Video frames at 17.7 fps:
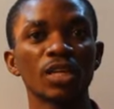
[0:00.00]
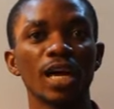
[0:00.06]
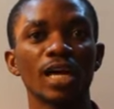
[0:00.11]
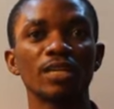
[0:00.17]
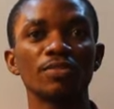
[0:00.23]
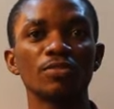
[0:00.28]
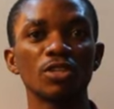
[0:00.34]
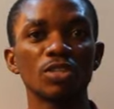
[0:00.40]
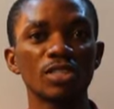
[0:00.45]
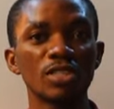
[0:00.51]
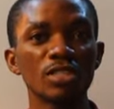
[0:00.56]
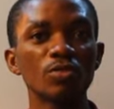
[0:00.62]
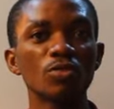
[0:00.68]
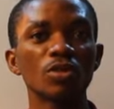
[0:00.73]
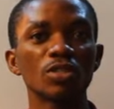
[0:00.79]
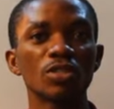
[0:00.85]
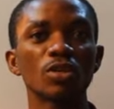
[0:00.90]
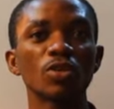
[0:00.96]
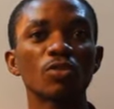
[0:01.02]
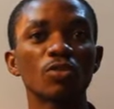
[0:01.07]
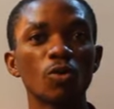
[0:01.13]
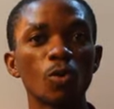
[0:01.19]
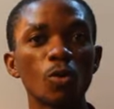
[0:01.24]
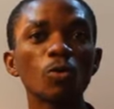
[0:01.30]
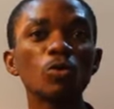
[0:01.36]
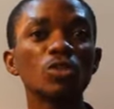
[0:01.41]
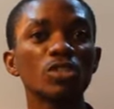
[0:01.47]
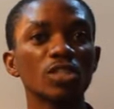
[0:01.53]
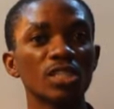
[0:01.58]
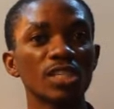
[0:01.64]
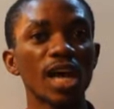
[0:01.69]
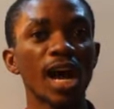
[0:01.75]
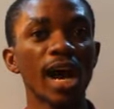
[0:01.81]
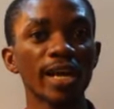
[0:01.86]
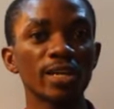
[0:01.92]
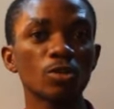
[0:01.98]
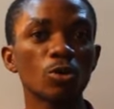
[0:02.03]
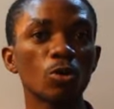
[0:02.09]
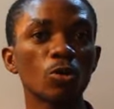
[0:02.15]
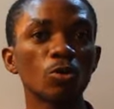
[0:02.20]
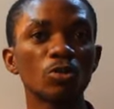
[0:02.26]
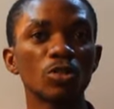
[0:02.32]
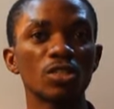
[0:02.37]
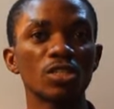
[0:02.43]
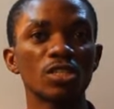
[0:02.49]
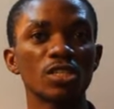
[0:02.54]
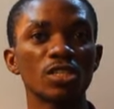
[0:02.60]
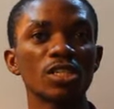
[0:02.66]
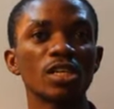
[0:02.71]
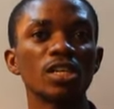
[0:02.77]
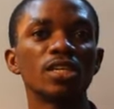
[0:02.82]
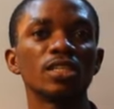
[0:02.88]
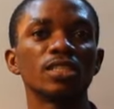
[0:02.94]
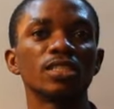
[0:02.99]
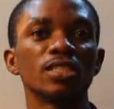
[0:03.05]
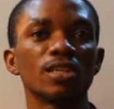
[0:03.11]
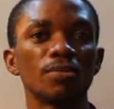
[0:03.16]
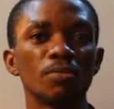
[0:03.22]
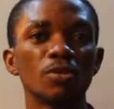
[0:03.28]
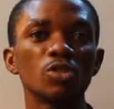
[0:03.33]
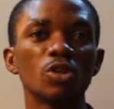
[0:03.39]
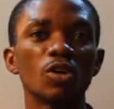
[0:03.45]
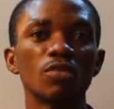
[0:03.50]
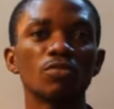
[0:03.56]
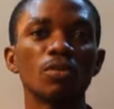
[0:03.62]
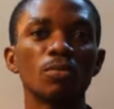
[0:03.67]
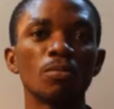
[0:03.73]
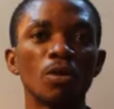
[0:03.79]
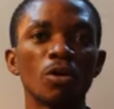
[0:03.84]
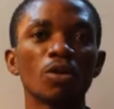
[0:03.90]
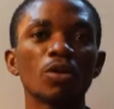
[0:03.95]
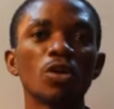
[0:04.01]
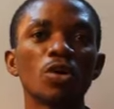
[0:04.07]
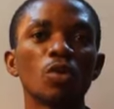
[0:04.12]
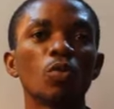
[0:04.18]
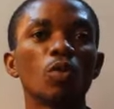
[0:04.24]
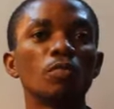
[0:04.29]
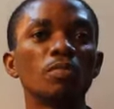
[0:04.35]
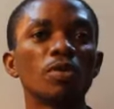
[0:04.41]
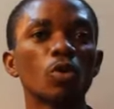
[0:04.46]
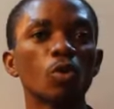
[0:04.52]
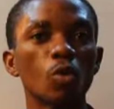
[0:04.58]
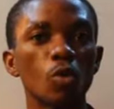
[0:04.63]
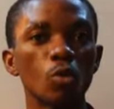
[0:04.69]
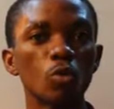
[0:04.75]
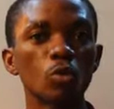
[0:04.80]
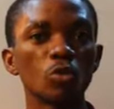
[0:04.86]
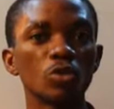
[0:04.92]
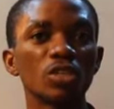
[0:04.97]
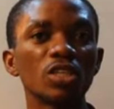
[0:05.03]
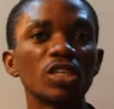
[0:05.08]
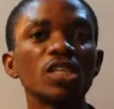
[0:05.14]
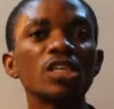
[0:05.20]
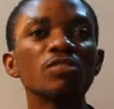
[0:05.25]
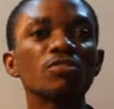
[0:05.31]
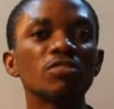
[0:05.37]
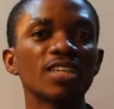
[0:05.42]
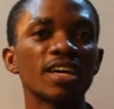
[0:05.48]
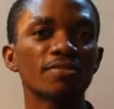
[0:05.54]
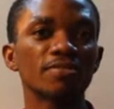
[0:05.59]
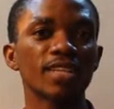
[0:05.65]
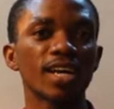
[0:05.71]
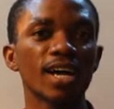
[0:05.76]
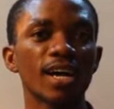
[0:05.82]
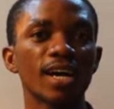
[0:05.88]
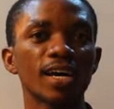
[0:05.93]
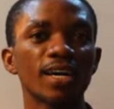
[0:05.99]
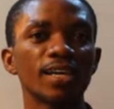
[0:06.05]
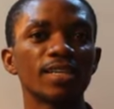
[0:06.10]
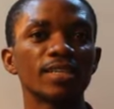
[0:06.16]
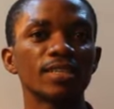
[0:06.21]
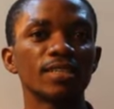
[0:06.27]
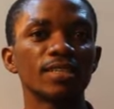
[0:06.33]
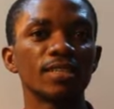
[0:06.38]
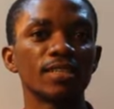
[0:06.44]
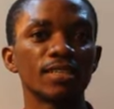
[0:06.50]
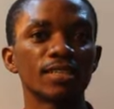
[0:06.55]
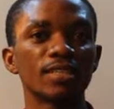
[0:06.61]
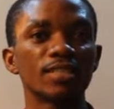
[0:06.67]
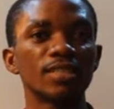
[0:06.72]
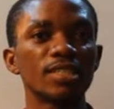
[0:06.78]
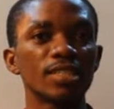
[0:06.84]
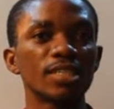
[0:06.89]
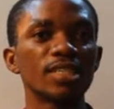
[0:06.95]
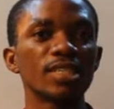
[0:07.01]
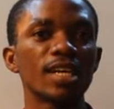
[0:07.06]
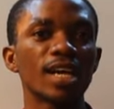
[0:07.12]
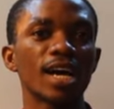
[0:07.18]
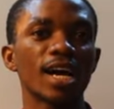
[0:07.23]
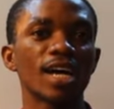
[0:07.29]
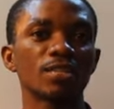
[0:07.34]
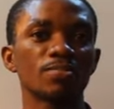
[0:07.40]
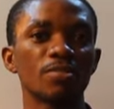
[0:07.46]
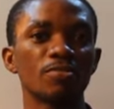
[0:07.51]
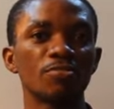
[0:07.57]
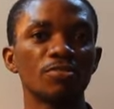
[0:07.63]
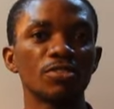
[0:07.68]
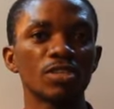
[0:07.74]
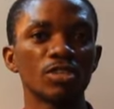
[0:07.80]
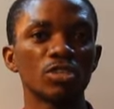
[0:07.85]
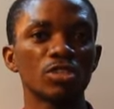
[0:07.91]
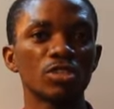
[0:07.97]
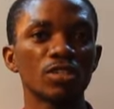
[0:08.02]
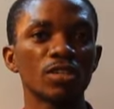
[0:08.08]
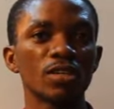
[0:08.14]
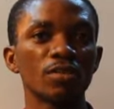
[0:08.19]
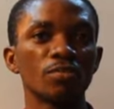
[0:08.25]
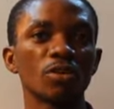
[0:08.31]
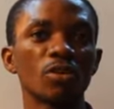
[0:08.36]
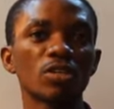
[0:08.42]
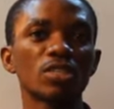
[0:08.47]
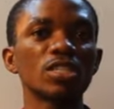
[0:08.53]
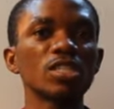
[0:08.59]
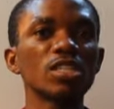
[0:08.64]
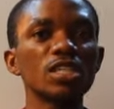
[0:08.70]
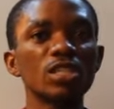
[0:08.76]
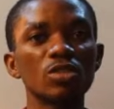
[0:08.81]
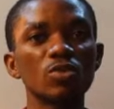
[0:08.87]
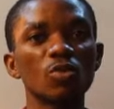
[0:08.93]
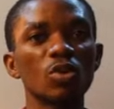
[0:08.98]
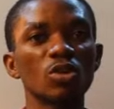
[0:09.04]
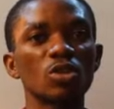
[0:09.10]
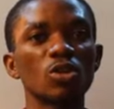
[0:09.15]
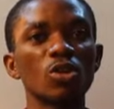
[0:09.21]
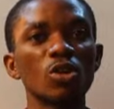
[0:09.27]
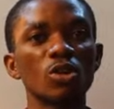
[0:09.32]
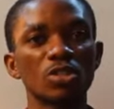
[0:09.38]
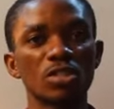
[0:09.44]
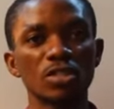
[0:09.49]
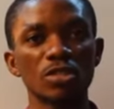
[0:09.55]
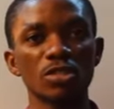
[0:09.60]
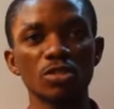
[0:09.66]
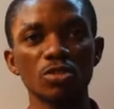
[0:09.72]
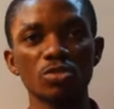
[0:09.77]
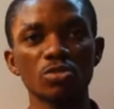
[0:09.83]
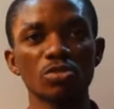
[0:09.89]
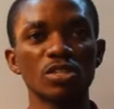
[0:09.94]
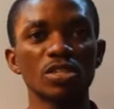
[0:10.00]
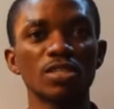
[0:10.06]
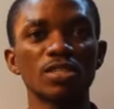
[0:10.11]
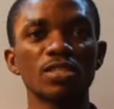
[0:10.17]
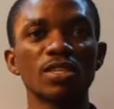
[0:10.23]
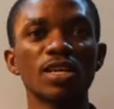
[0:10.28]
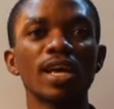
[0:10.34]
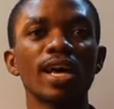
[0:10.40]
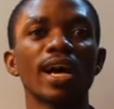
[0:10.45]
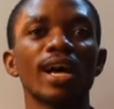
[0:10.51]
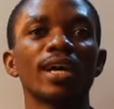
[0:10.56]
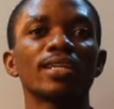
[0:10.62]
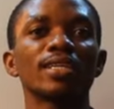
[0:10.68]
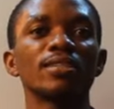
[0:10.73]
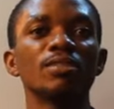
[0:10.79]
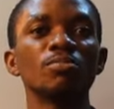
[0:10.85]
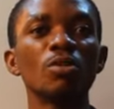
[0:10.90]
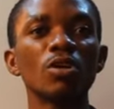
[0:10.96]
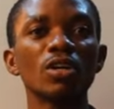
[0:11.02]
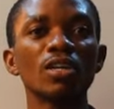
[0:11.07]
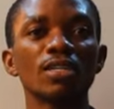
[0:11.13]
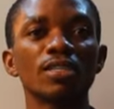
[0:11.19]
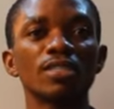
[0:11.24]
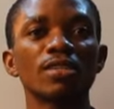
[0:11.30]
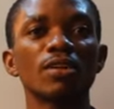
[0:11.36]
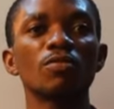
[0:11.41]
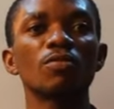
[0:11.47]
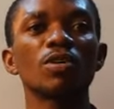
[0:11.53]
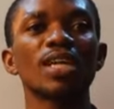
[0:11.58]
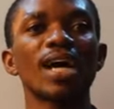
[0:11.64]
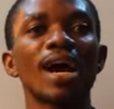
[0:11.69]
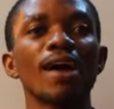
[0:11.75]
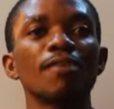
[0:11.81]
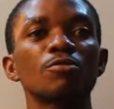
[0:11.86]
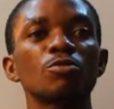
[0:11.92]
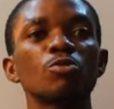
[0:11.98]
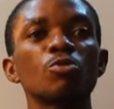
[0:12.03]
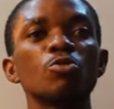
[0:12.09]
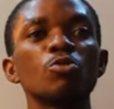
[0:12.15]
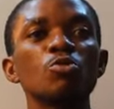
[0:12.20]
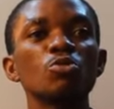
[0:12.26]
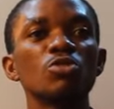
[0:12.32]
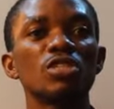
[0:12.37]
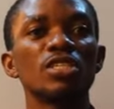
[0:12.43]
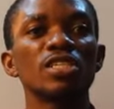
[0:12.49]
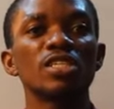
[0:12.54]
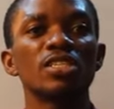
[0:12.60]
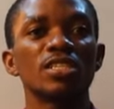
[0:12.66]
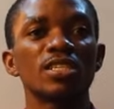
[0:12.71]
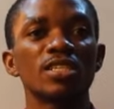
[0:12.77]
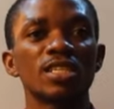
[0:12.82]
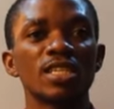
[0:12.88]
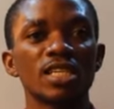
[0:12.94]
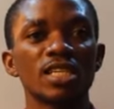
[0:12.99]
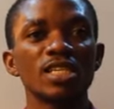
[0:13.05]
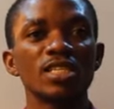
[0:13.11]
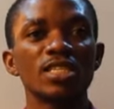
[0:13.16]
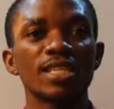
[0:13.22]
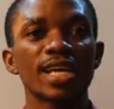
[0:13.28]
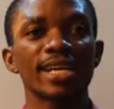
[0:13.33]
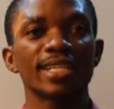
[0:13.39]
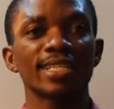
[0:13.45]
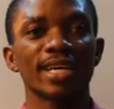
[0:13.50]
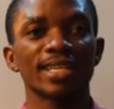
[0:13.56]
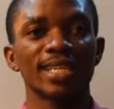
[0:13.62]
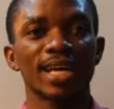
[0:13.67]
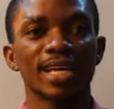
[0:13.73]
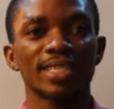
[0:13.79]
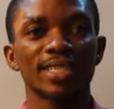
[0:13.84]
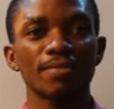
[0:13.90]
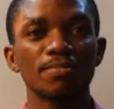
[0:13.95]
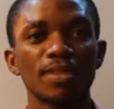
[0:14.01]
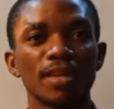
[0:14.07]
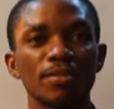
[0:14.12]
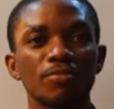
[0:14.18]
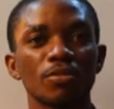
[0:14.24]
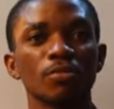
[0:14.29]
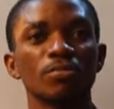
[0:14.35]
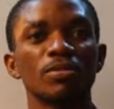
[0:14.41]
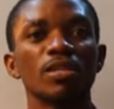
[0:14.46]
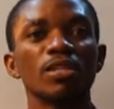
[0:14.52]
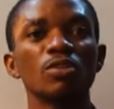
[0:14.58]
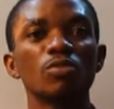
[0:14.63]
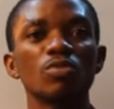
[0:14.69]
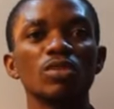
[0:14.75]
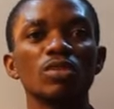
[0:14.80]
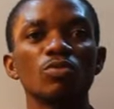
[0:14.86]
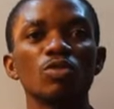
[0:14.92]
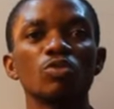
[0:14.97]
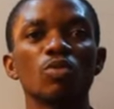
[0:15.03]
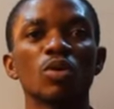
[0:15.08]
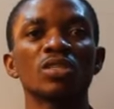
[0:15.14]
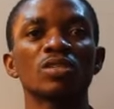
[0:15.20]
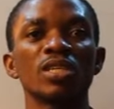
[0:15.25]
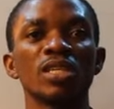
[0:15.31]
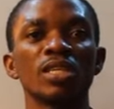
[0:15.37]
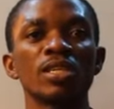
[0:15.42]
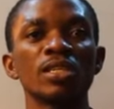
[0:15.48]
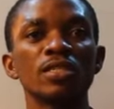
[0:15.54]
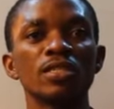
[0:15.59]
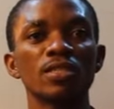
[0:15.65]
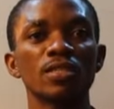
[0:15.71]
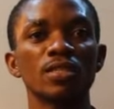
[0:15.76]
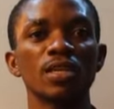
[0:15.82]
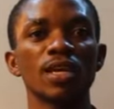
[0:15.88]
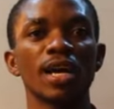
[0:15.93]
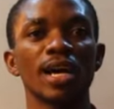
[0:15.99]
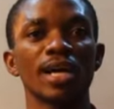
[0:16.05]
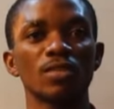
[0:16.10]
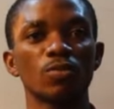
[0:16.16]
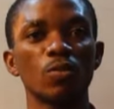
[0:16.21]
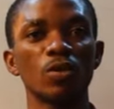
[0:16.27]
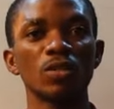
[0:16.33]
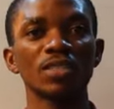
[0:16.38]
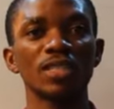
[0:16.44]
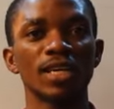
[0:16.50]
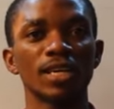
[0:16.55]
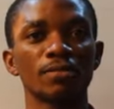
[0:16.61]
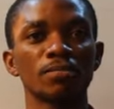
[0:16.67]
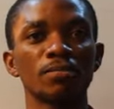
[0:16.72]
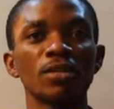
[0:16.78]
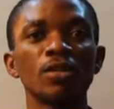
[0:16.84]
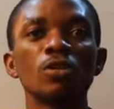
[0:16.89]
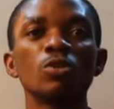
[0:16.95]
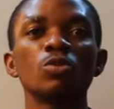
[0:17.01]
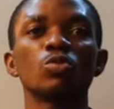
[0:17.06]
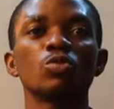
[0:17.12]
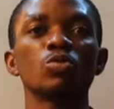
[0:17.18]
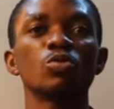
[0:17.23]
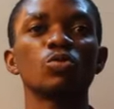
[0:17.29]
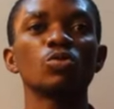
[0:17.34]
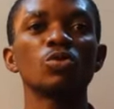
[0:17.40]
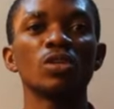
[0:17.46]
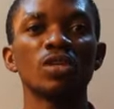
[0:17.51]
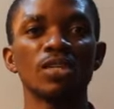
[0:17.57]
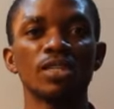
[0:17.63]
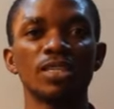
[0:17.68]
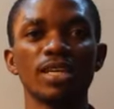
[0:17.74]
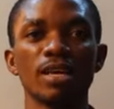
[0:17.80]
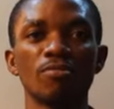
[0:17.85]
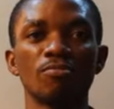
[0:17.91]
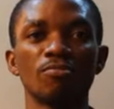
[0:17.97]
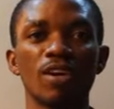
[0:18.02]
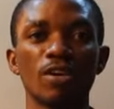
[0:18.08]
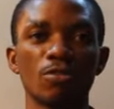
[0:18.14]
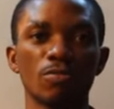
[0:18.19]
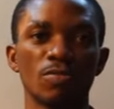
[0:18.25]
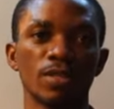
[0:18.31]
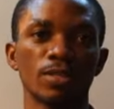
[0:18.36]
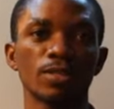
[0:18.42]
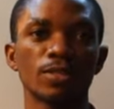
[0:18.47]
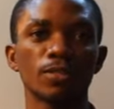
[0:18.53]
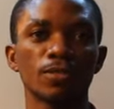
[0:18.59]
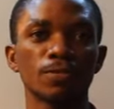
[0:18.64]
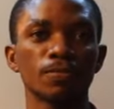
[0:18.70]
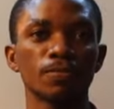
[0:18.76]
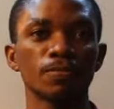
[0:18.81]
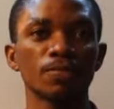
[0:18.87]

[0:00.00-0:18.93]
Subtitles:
And if your tea was a cold tea, ice cold tea, the temperature of your mug will be cold, even after the tea has been finished, because it was lost to heat. And the mug itself would have to lose the heat that it has accepted from the liquid which was in it at one time to the environment,